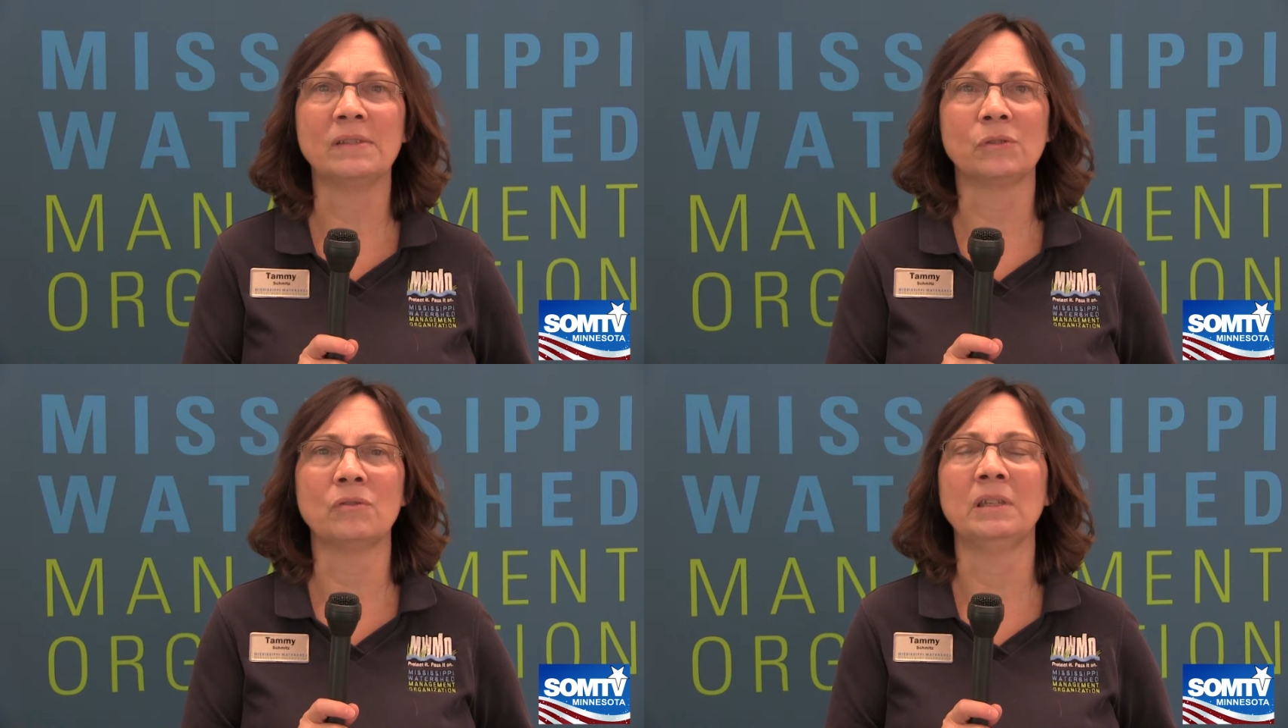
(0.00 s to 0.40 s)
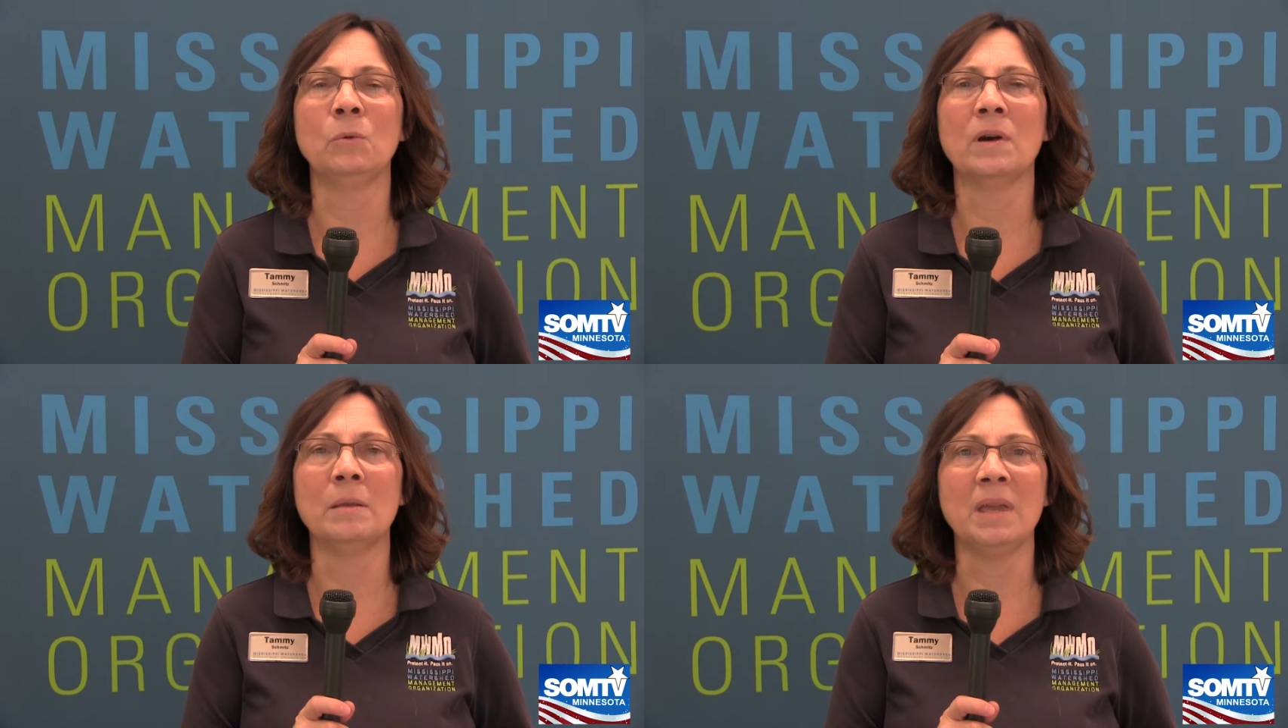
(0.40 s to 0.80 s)
we
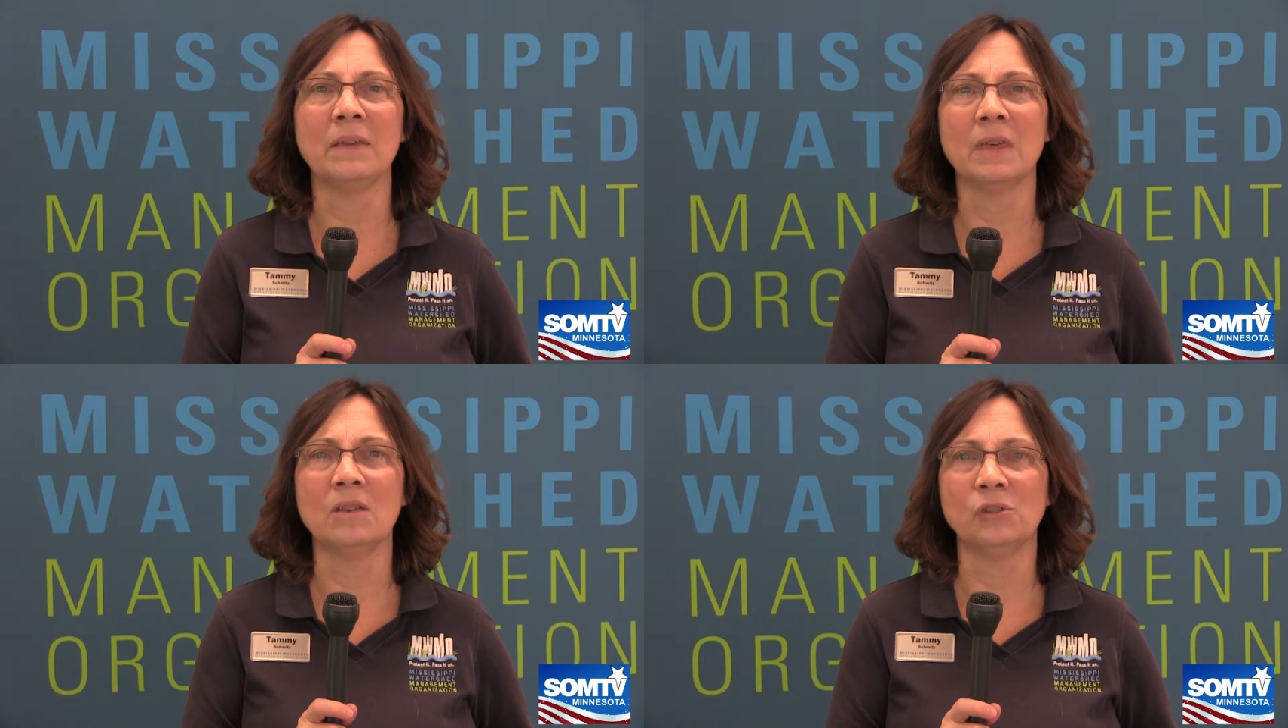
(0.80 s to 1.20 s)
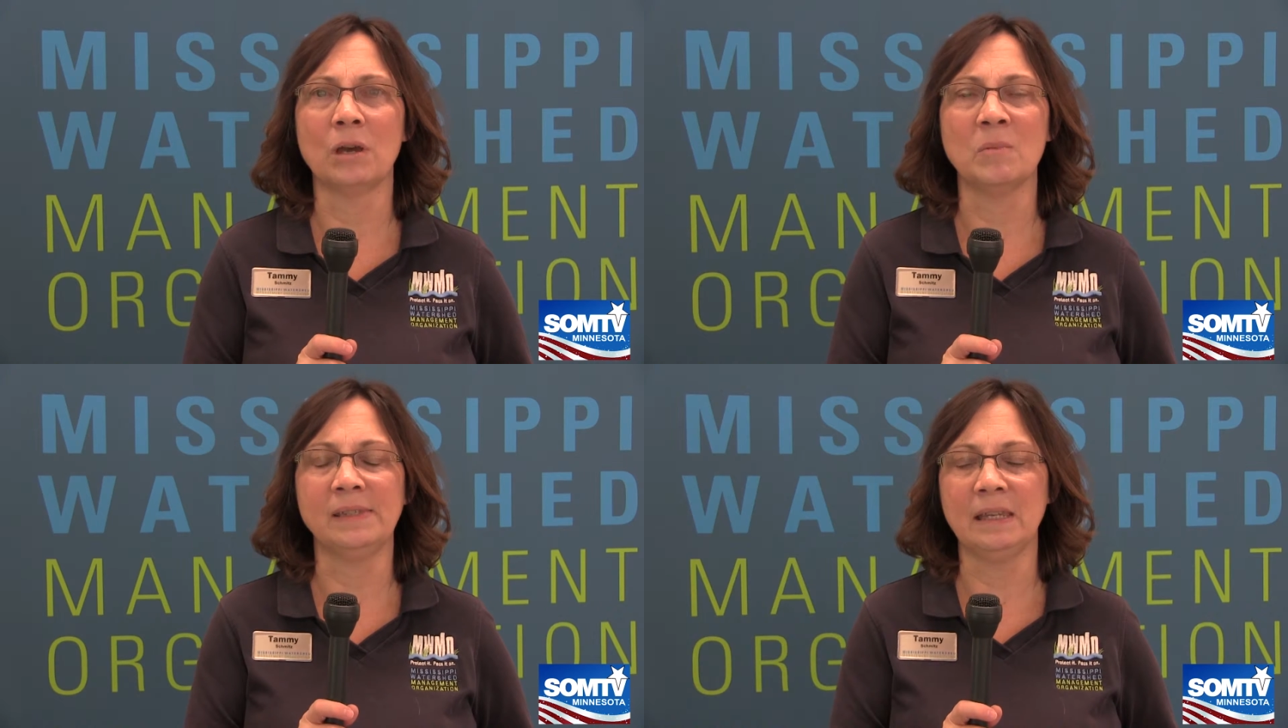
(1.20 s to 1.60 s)
certainly want to make that
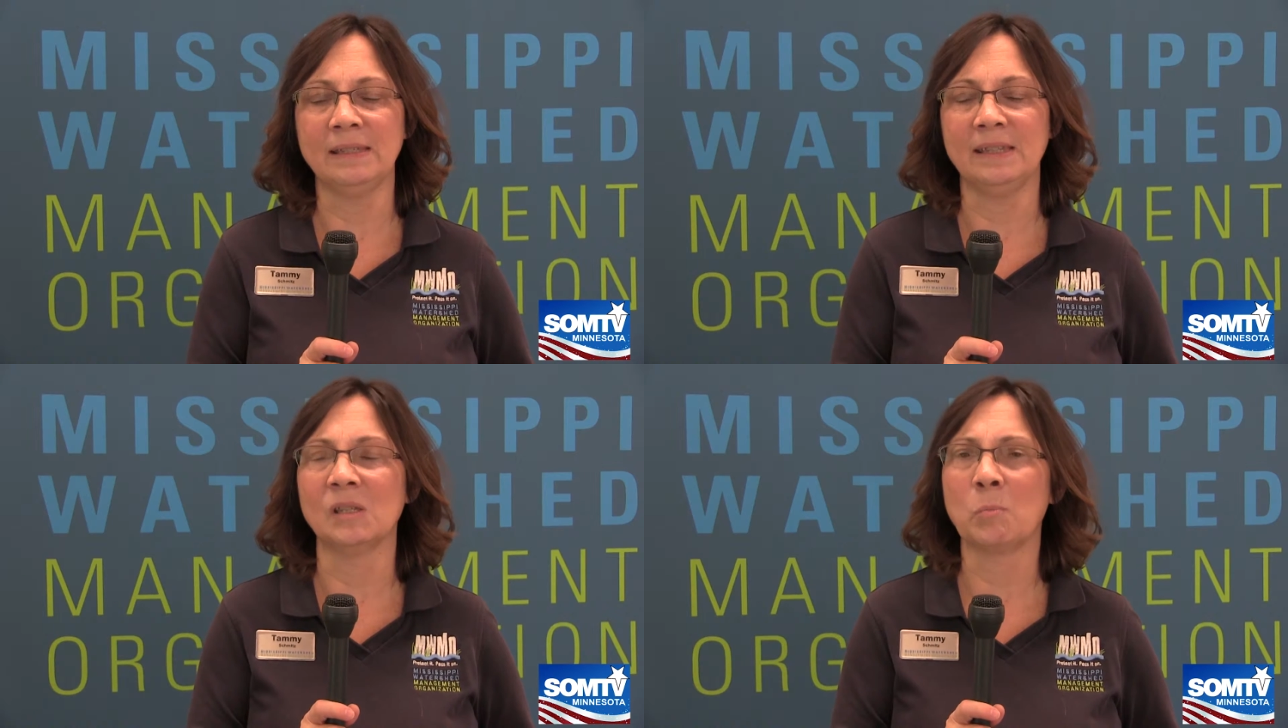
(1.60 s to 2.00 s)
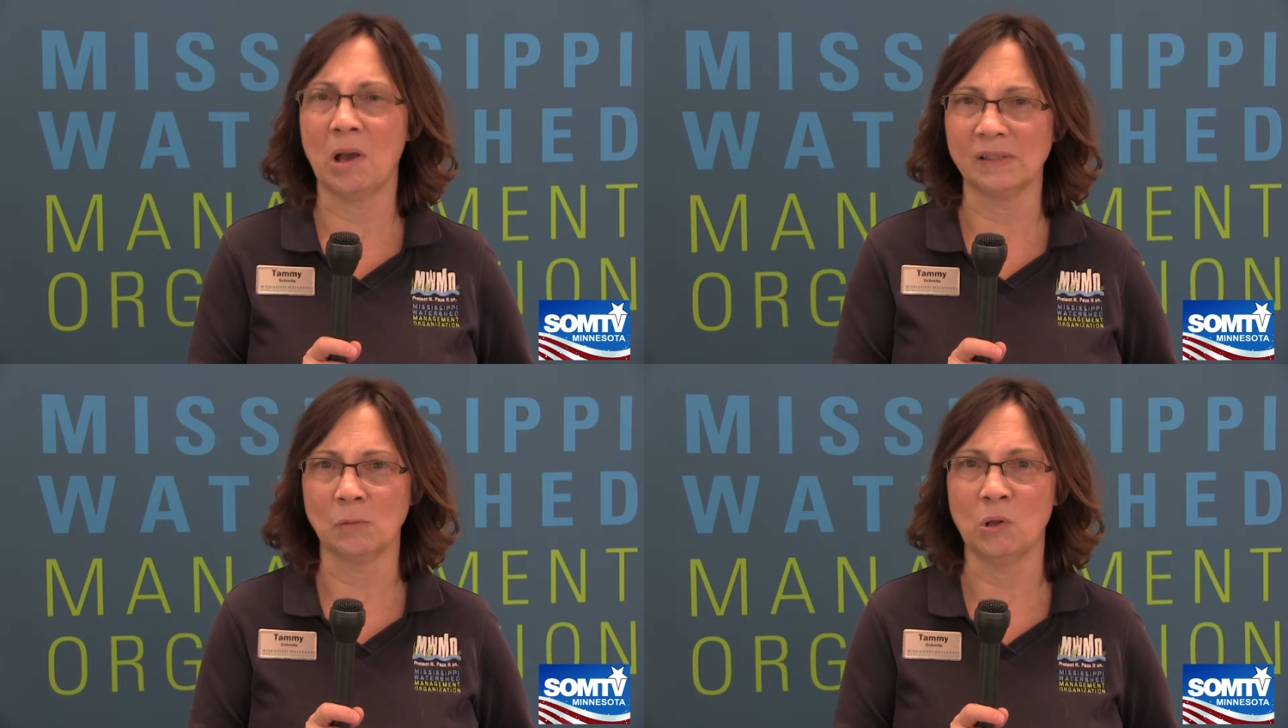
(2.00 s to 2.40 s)
job as easy as
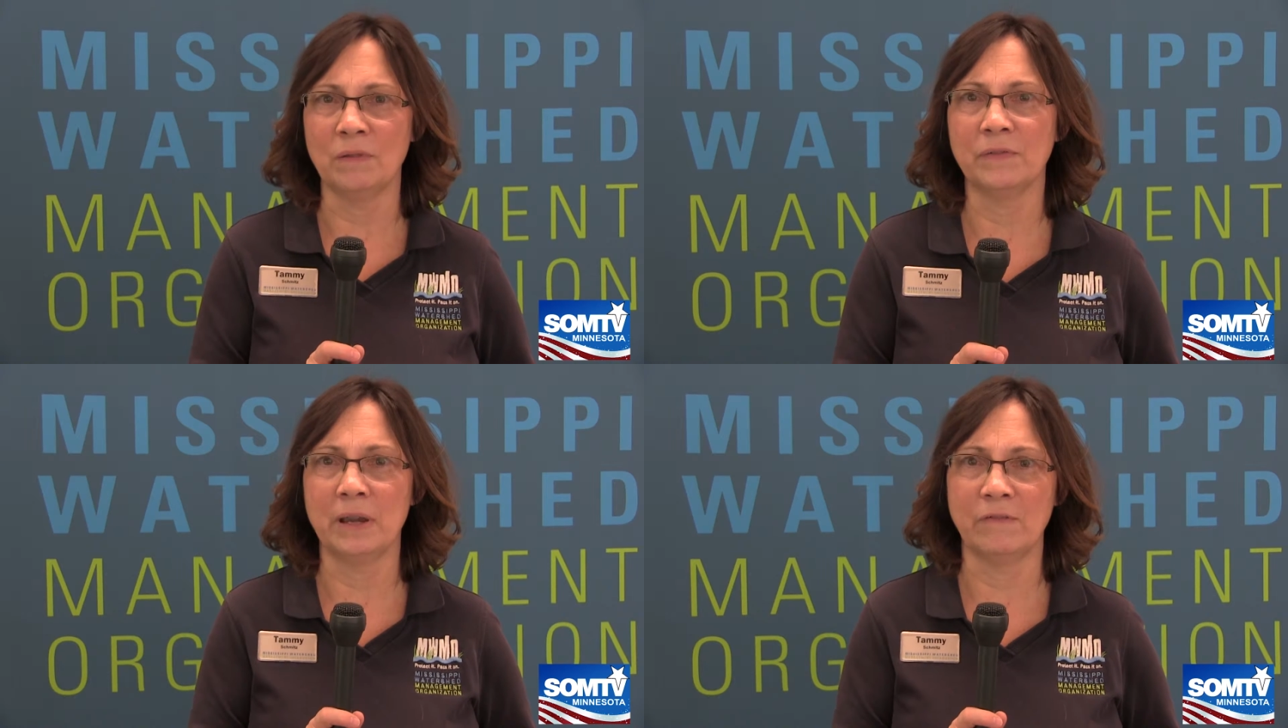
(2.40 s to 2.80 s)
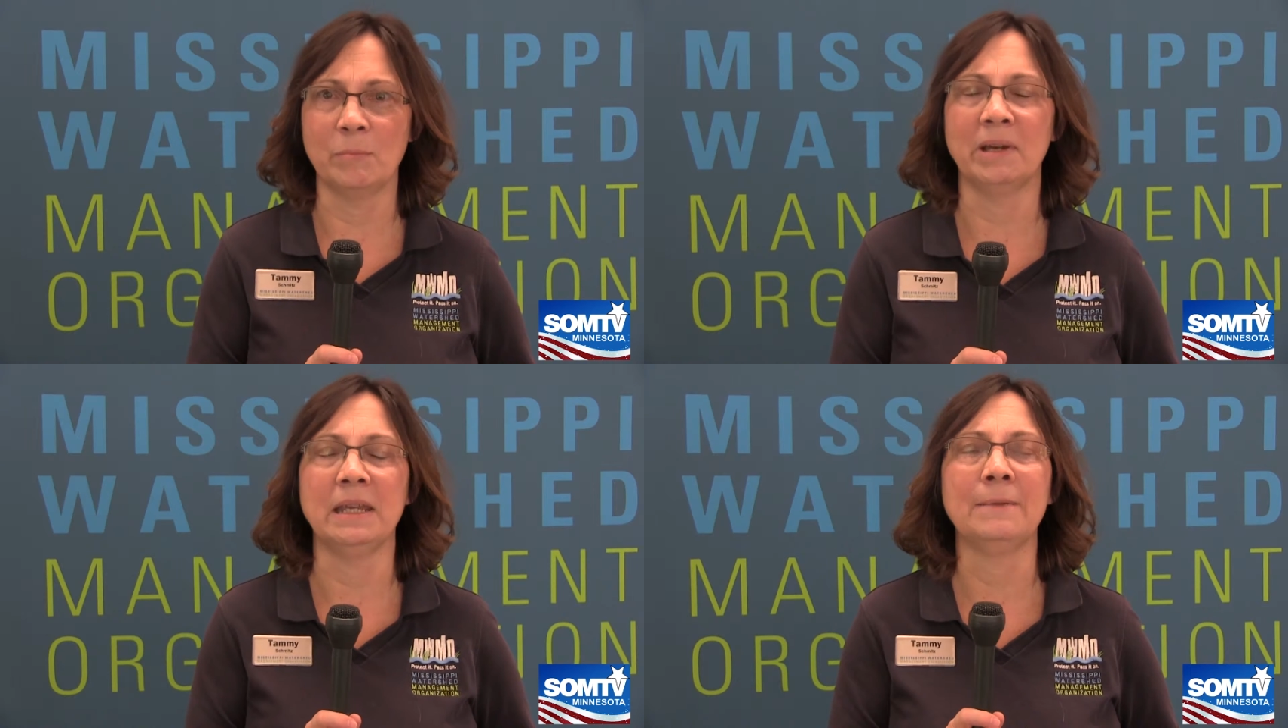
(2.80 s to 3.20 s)
possible for
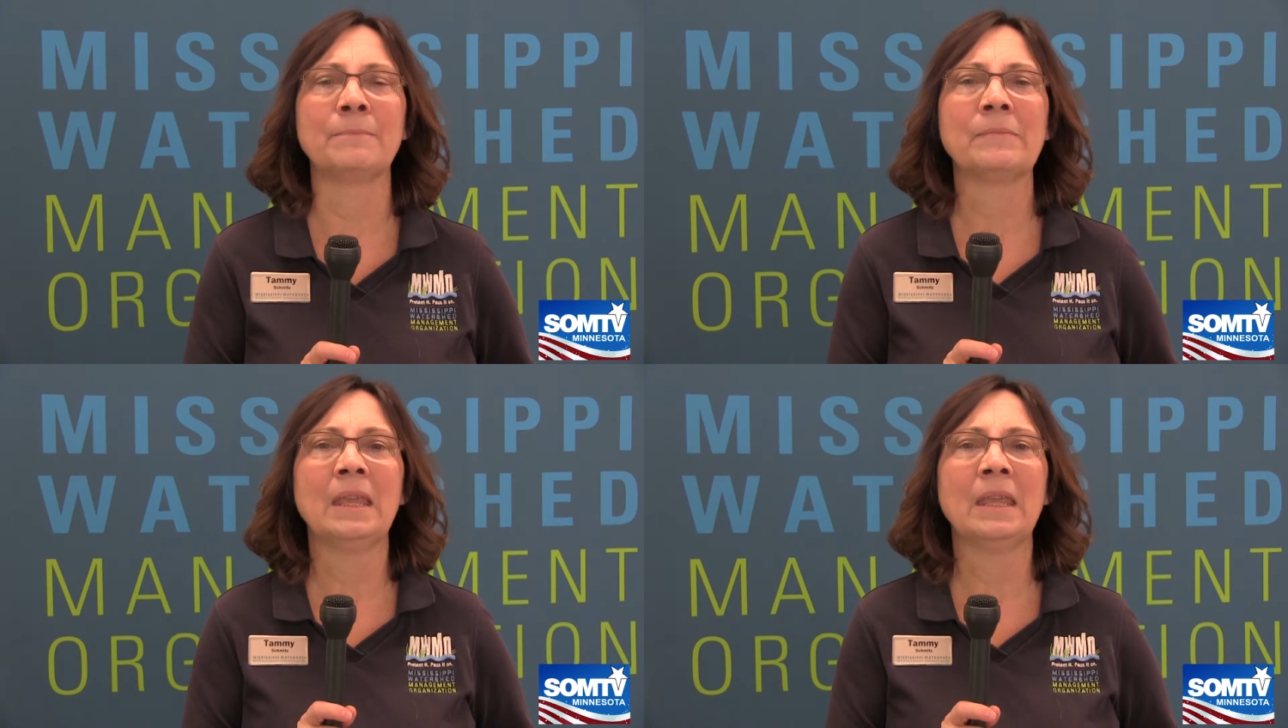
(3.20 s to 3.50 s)
everybody.